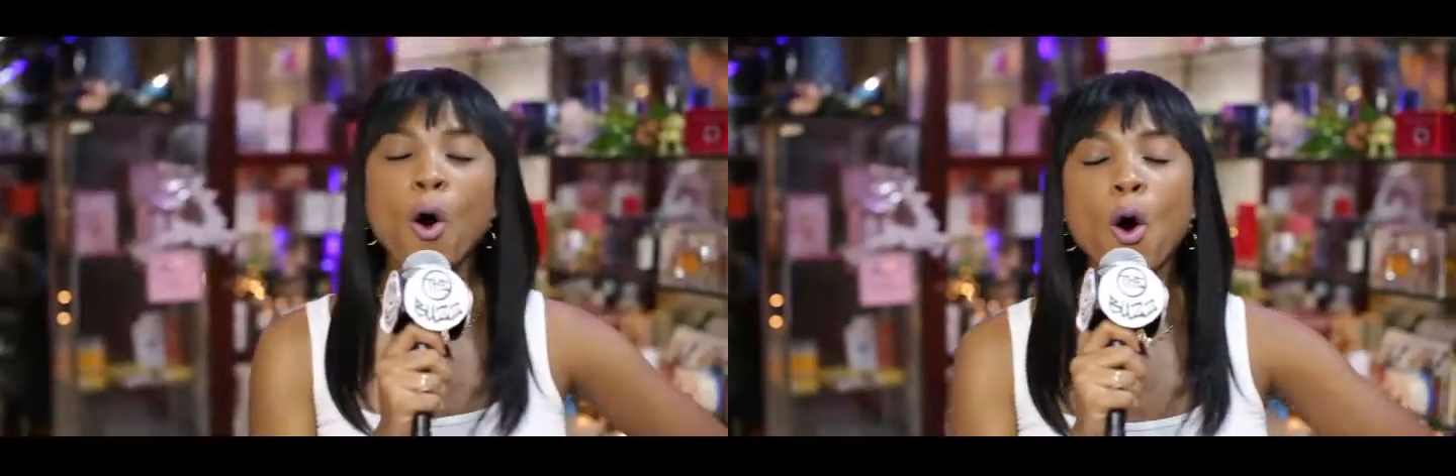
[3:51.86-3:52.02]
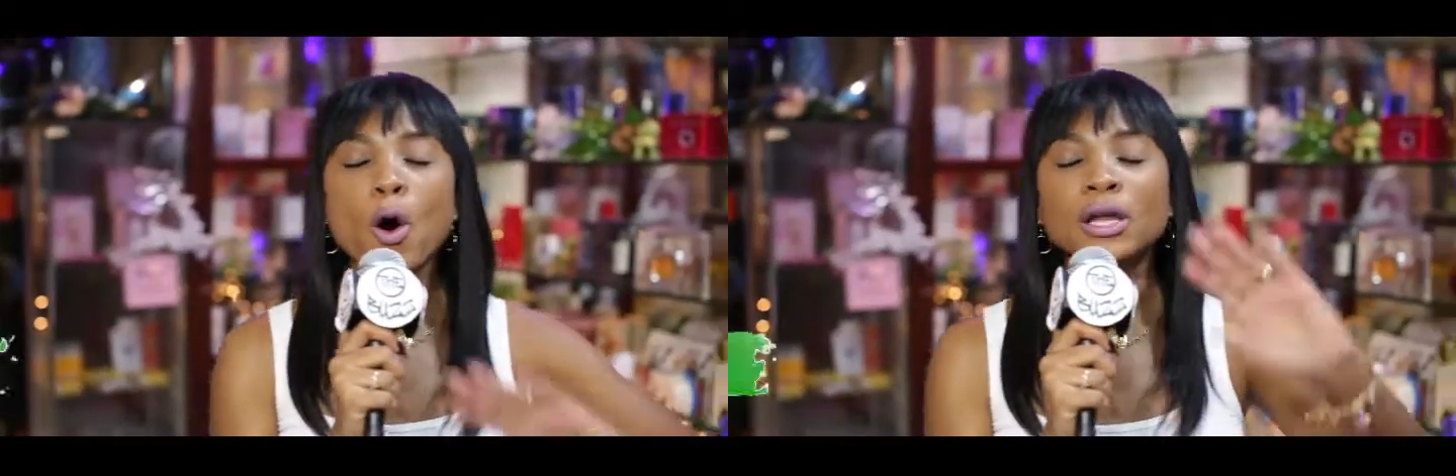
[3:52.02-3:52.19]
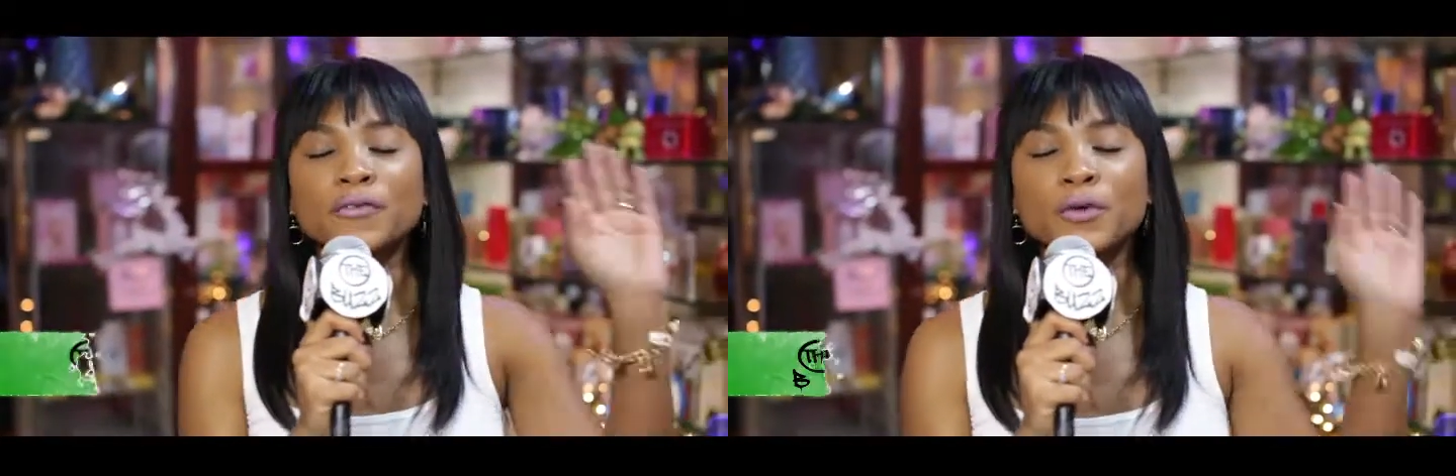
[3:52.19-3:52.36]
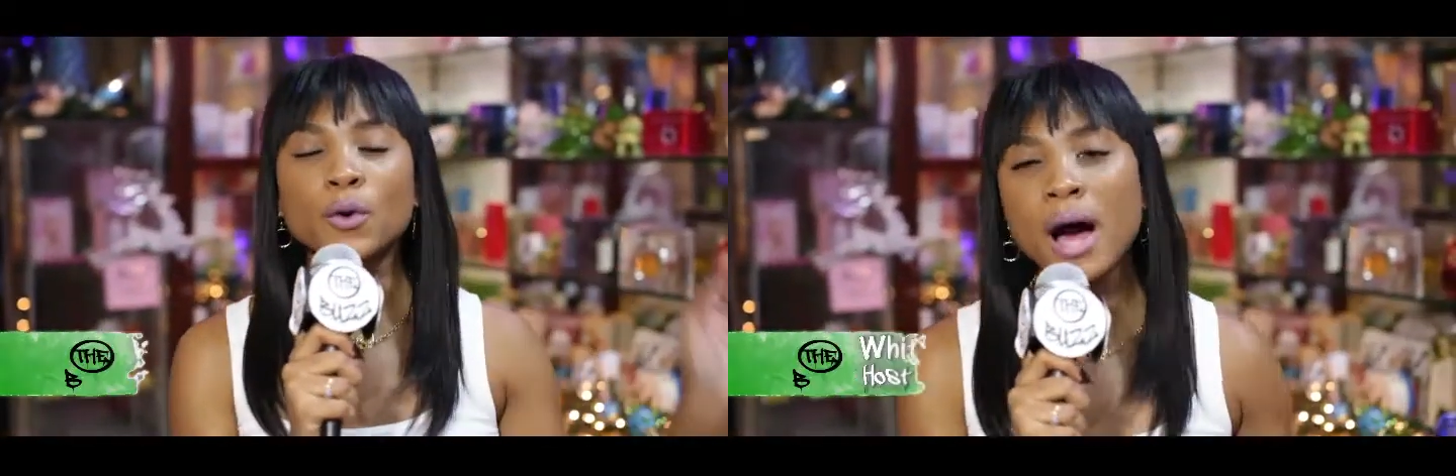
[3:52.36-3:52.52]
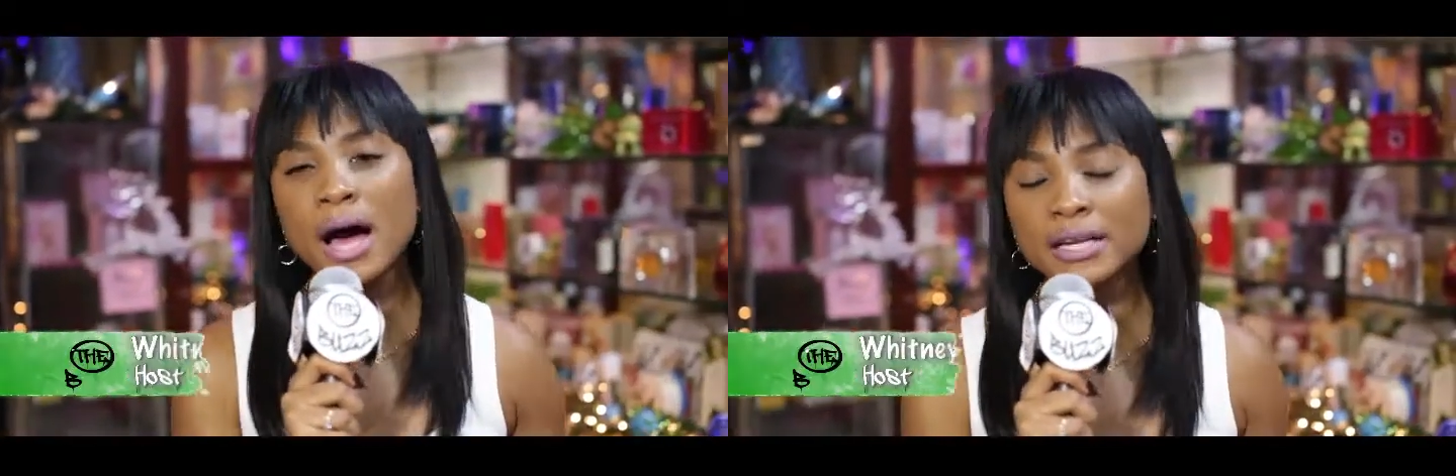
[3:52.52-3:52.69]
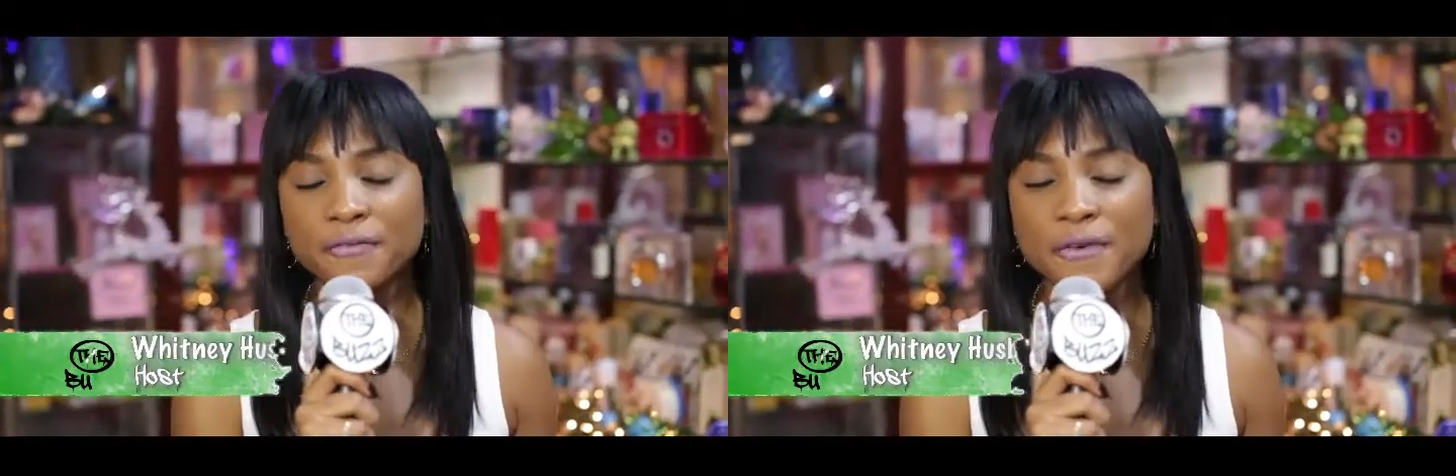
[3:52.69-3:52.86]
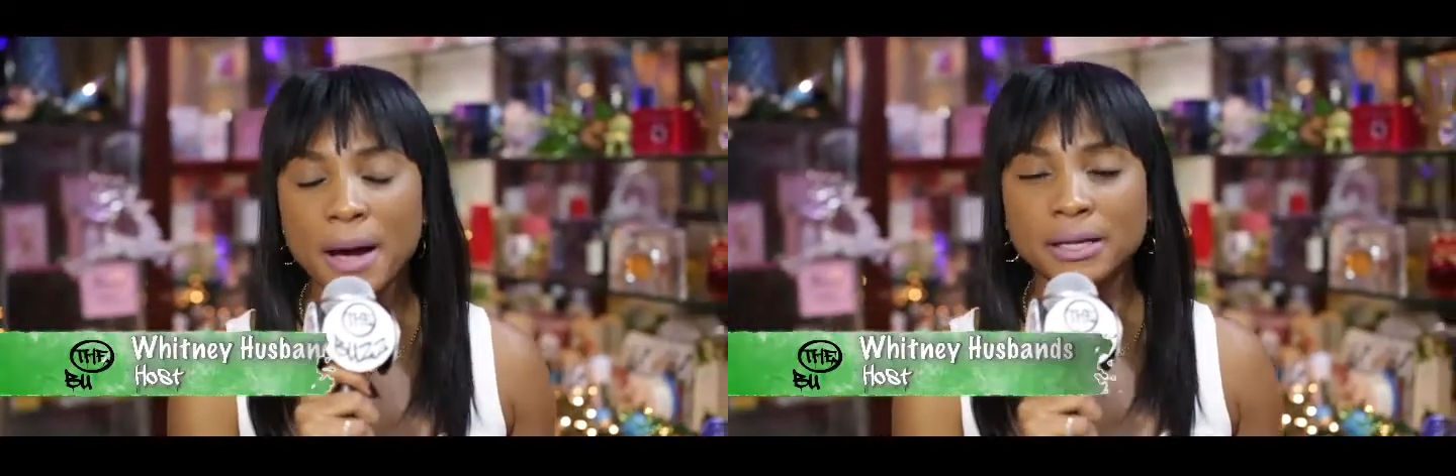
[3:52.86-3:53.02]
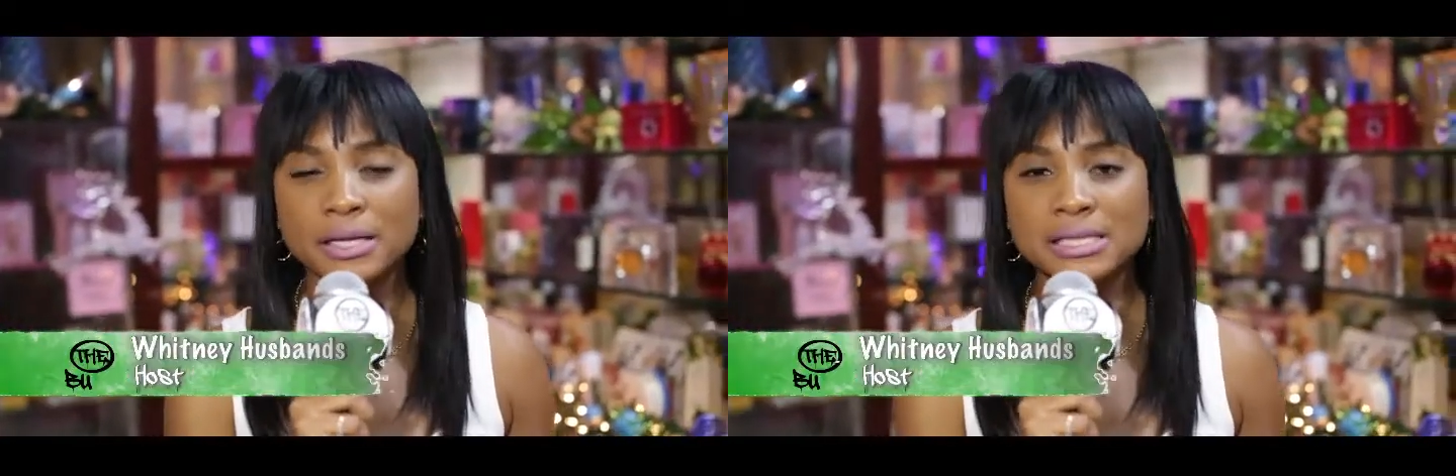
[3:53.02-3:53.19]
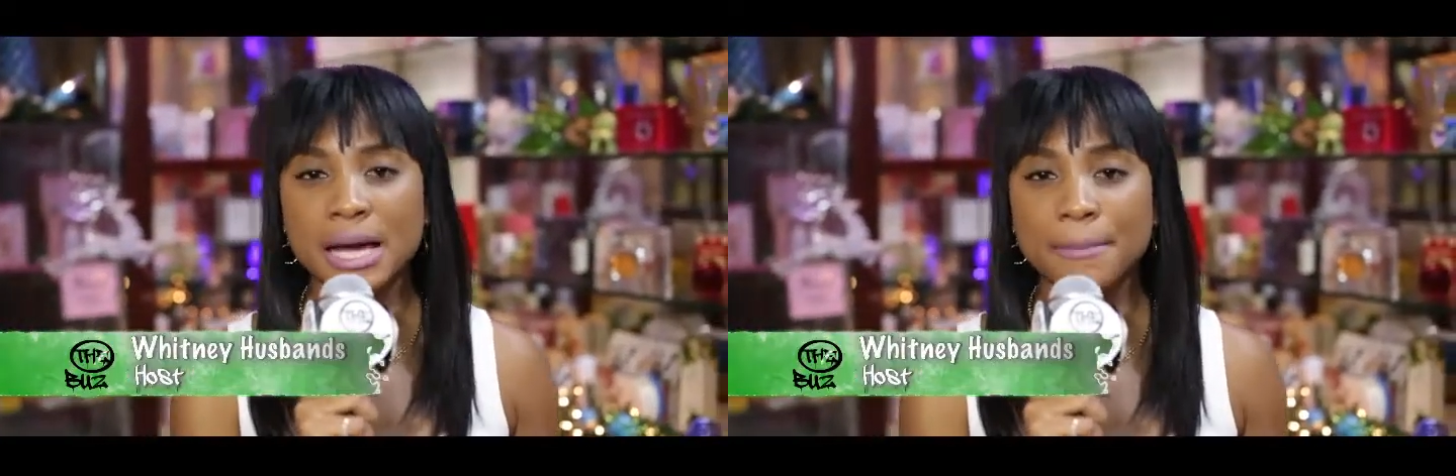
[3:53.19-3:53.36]
all of you had a
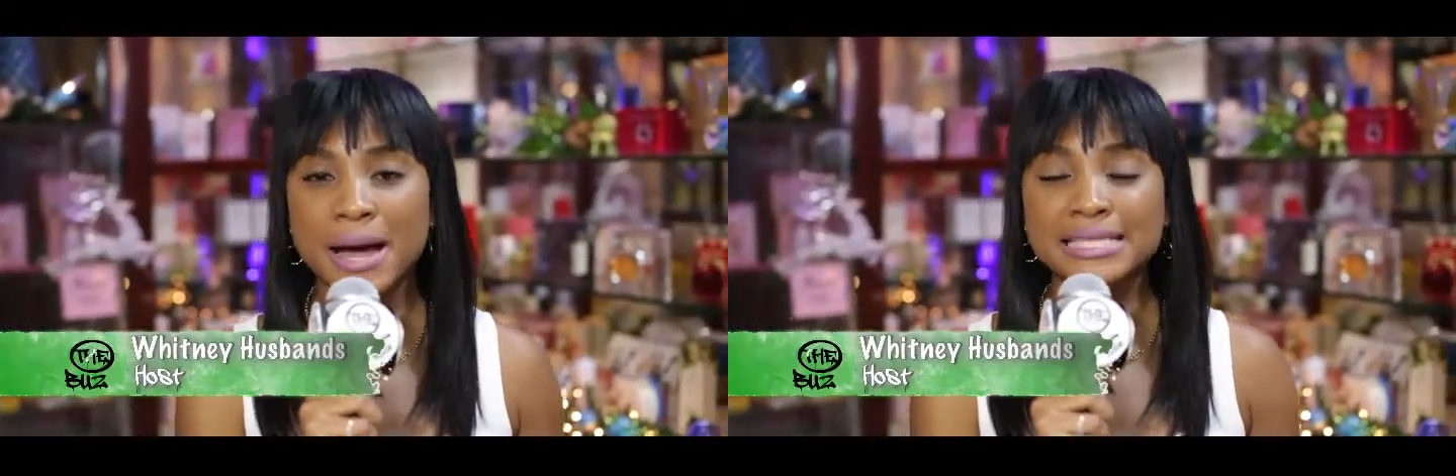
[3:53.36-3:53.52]
fabulous time.